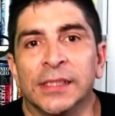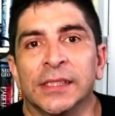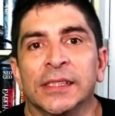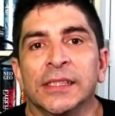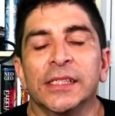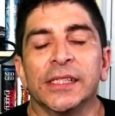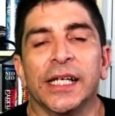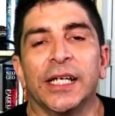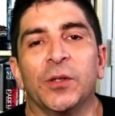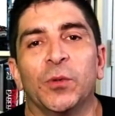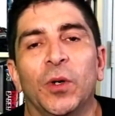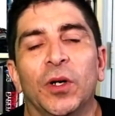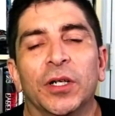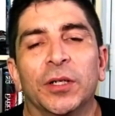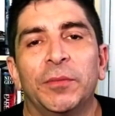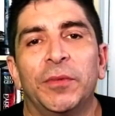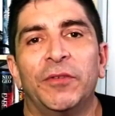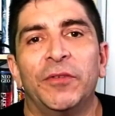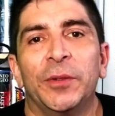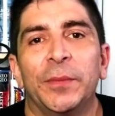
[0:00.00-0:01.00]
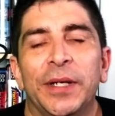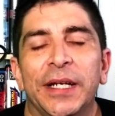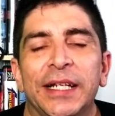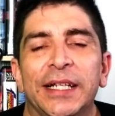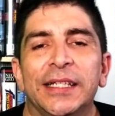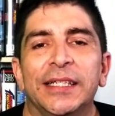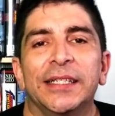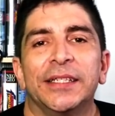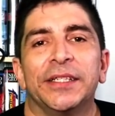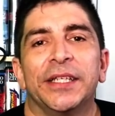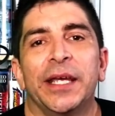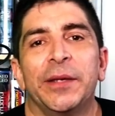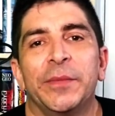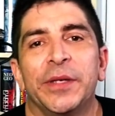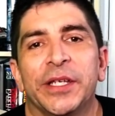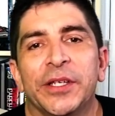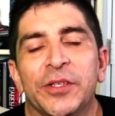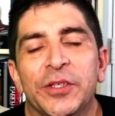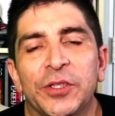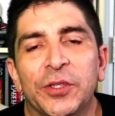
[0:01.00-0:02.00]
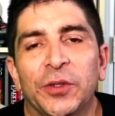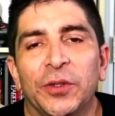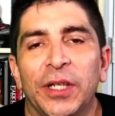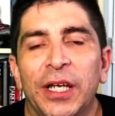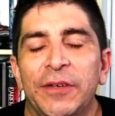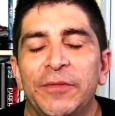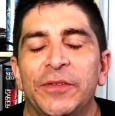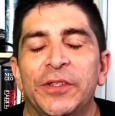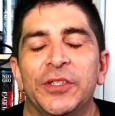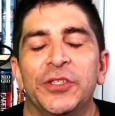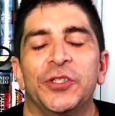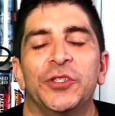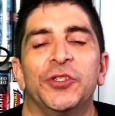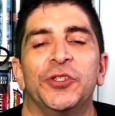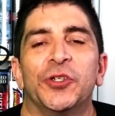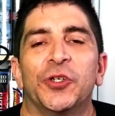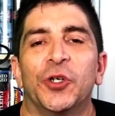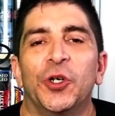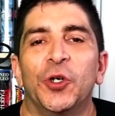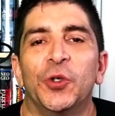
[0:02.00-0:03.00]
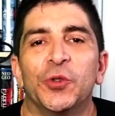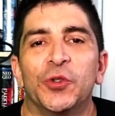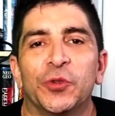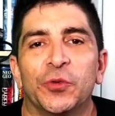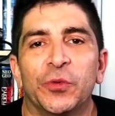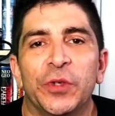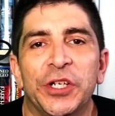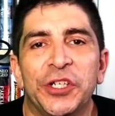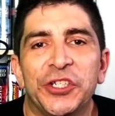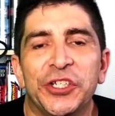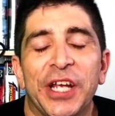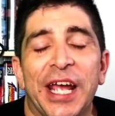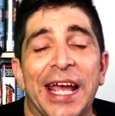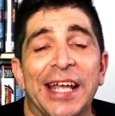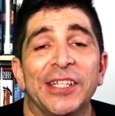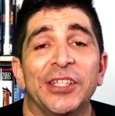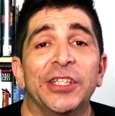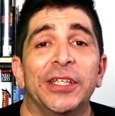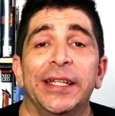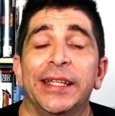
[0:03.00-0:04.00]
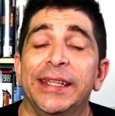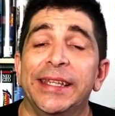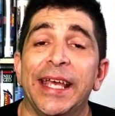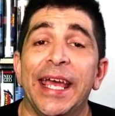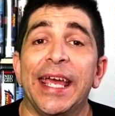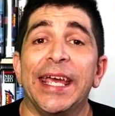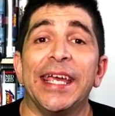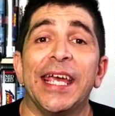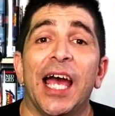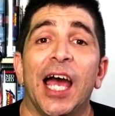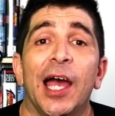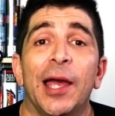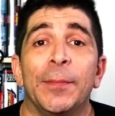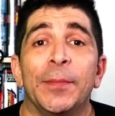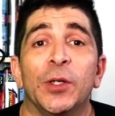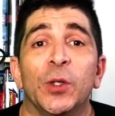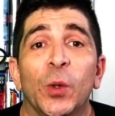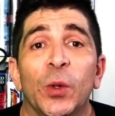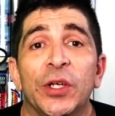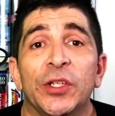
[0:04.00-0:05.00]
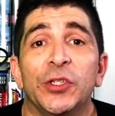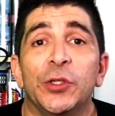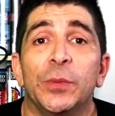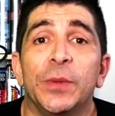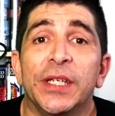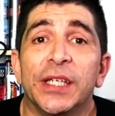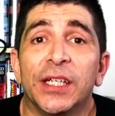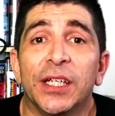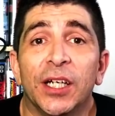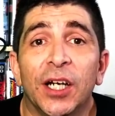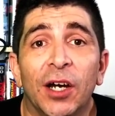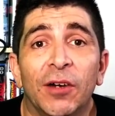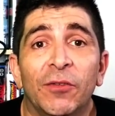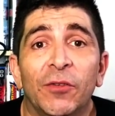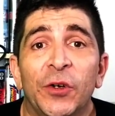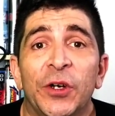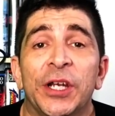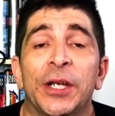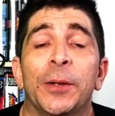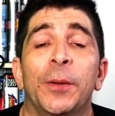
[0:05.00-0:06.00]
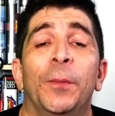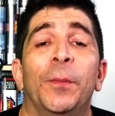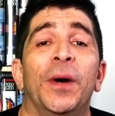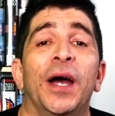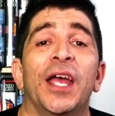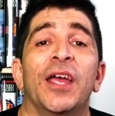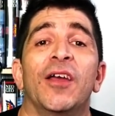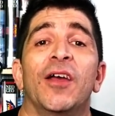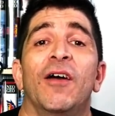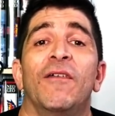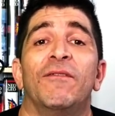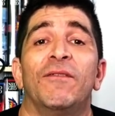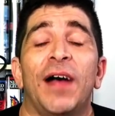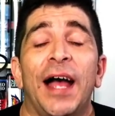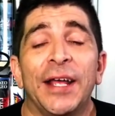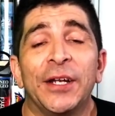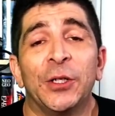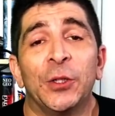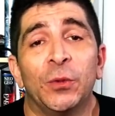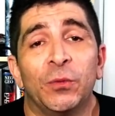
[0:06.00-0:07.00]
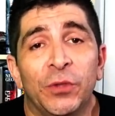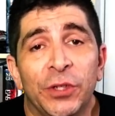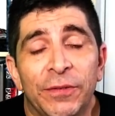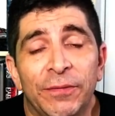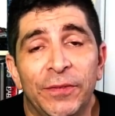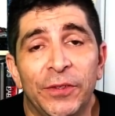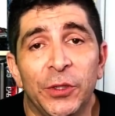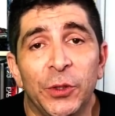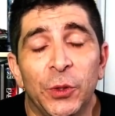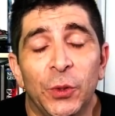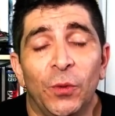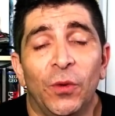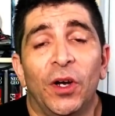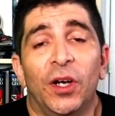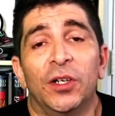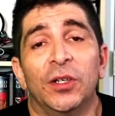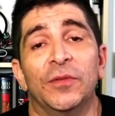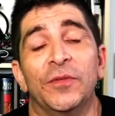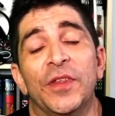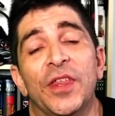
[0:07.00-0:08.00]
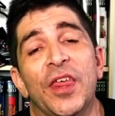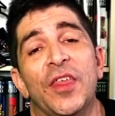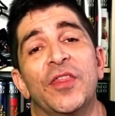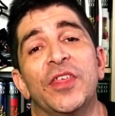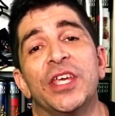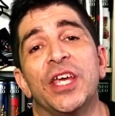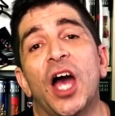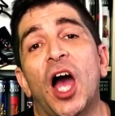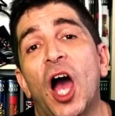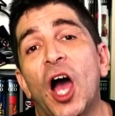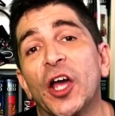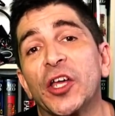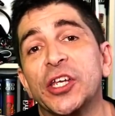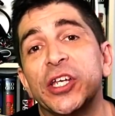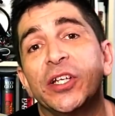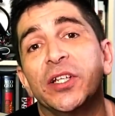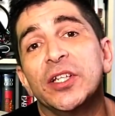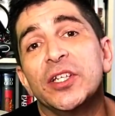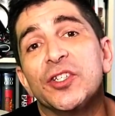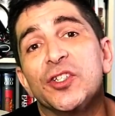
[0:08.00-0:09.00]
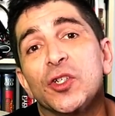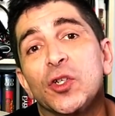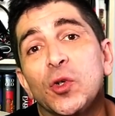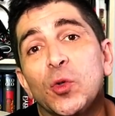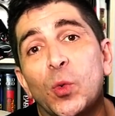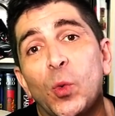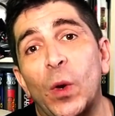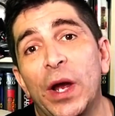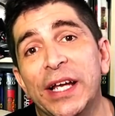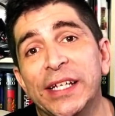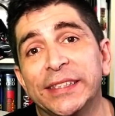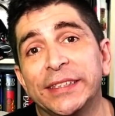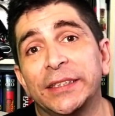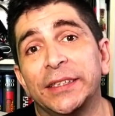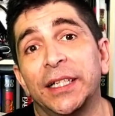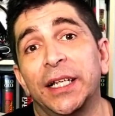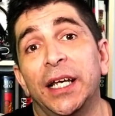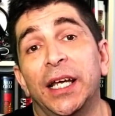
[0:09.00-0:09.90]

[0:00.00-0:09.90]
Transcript: Okay, welcome everybody. This is Gaming and Still Life. This is your host Rich, and today I'm going to be covering my final review of the Oculus Quest.